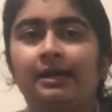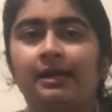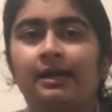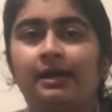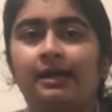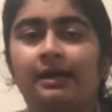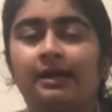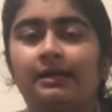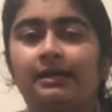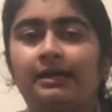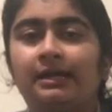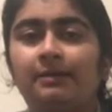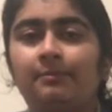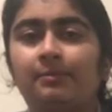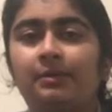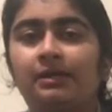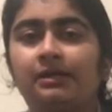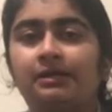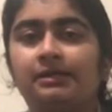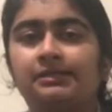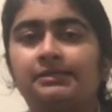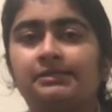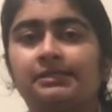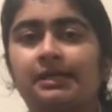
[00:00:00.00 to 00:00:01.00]
a deep
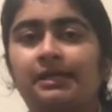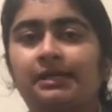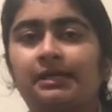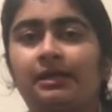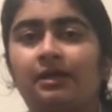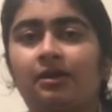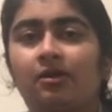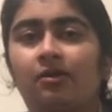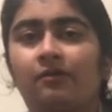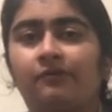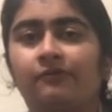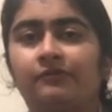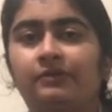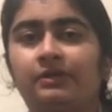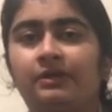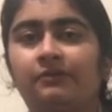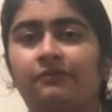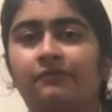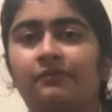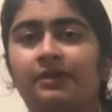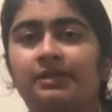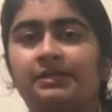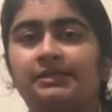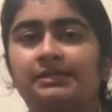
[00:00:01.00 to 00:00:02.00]
understanding of
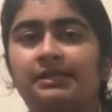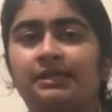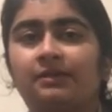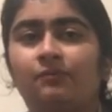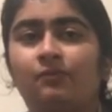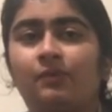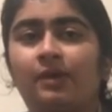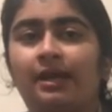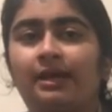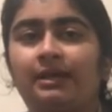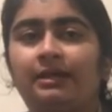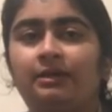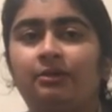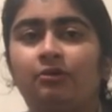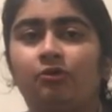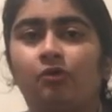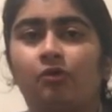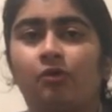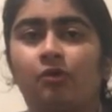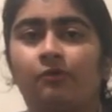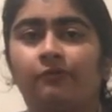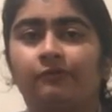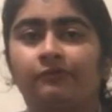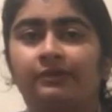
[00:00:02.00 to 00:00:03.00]
difference in value
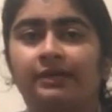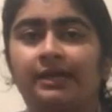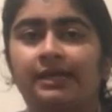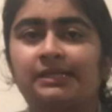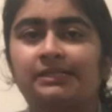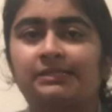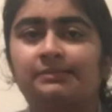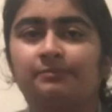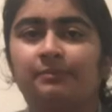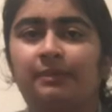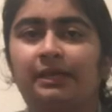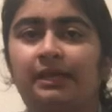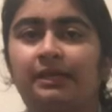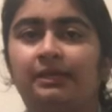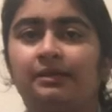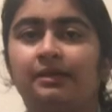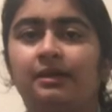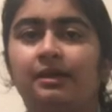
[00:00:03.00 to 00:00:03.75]
of tax paid